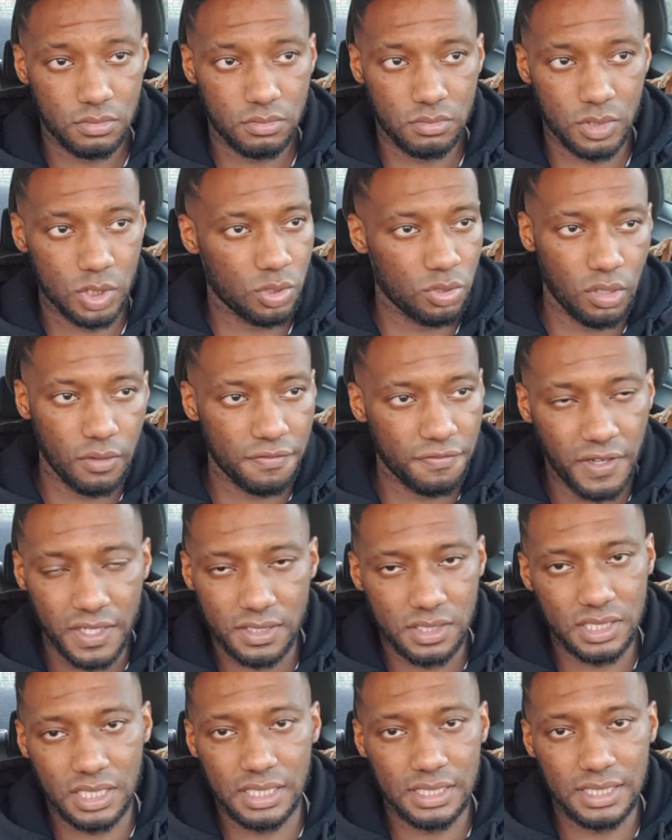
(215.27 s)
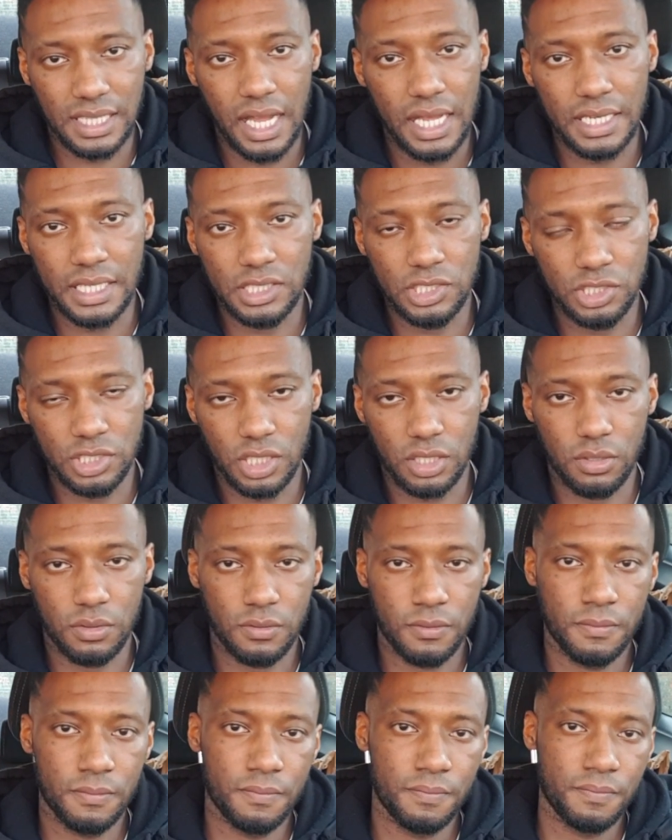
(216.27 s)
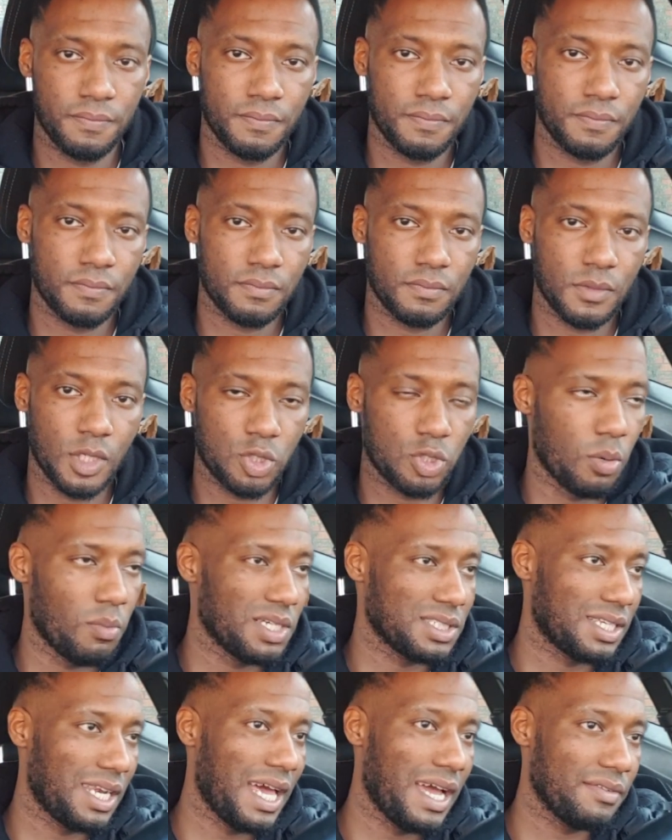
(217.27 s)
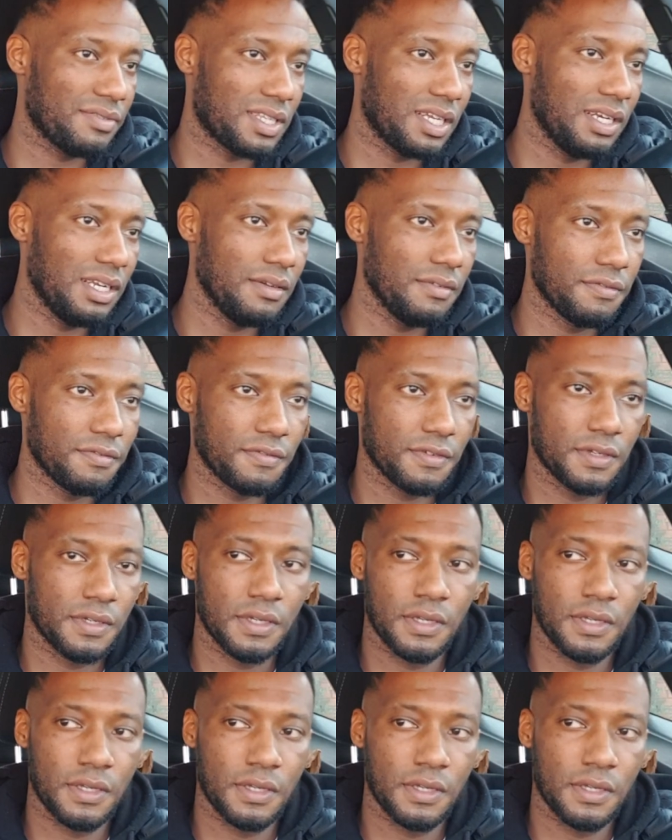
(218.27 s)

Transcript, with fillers: it's not fun sitting down in jail there's so much life to live